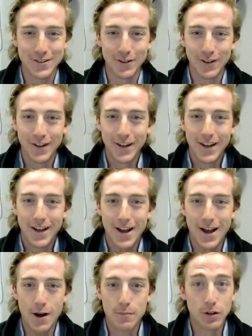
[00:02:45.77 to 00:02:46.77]
So
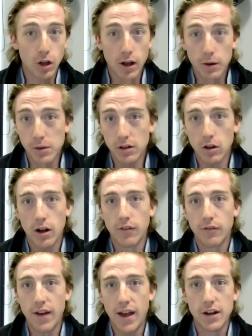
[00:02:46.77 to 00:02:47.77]
a lot of
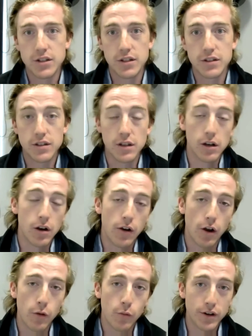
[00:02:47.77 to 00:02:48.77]
advantages. And then
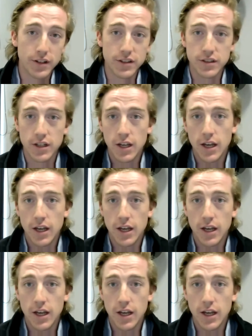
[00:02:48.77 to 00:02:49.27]
another one is